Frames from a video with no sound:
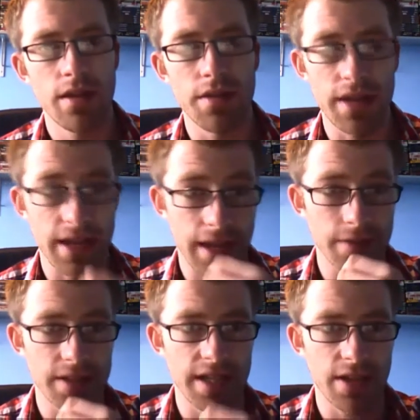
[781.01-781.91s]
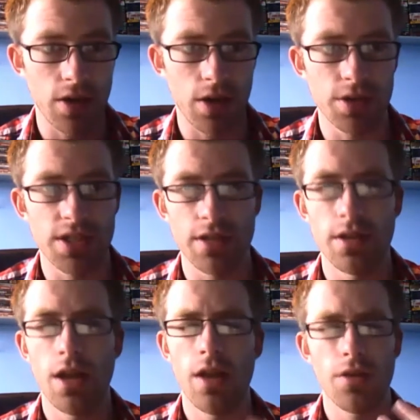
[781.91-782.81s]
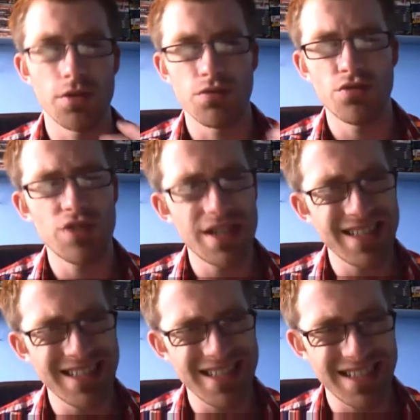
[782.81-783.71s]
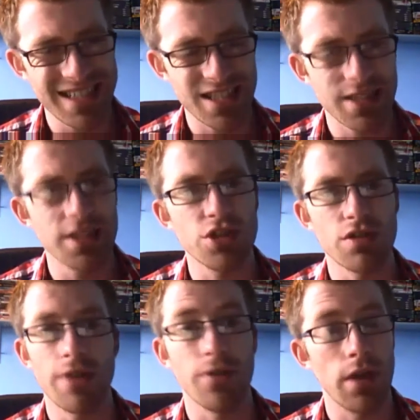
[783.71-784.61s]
the encounter deck cards, and those really nasty travel